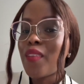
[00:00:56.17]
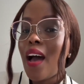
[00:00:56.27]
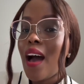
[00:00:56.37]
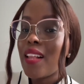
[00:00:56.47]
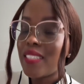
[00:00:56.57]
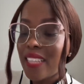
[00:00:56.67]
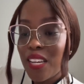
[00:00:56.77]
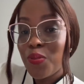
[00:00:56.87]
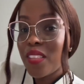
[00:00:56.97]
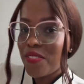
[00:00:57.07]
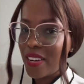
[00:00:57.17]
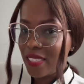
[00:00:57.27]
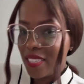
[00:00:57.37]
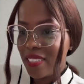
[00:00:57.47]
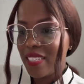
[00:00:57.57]
I'll start with the first
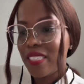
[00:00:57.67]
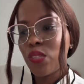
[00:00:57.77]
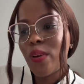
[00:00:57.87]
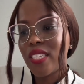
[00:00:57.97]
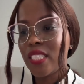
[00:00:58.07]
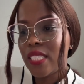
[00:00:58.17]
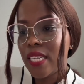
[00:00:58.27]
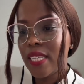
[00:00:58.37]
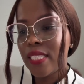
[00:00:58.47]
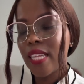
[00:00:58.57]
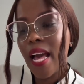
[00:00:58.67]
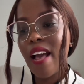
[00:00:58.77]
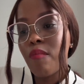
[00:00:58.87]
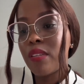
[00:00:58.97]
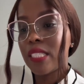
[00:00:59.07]
sentence where she says, "I
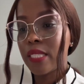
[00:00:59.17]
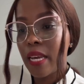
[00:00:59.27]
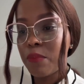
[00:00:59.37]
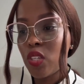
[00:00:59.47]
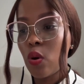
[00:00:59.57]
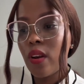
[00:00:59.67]
have been skeptical